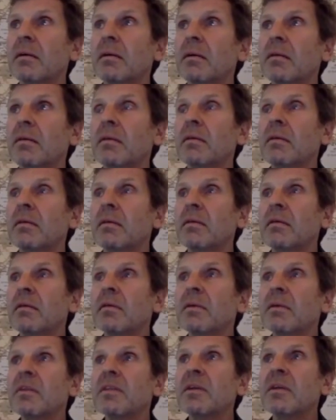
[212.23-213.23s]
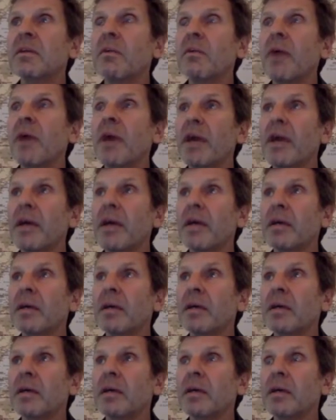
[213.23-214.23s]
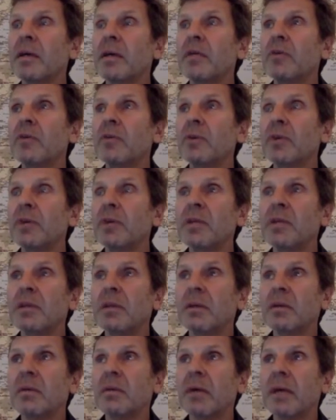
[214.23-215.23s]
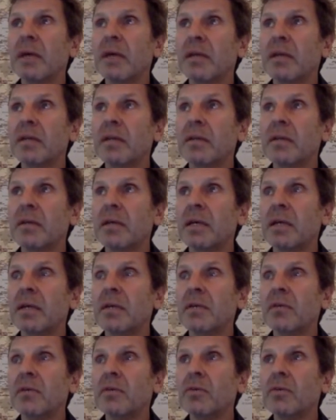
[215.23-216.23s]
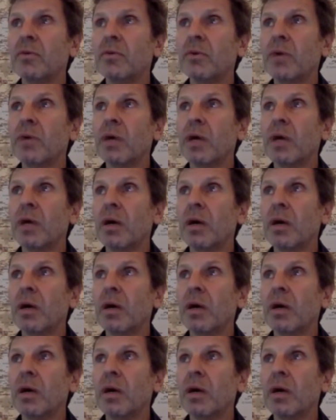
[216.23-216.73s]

there is a way to integrate and to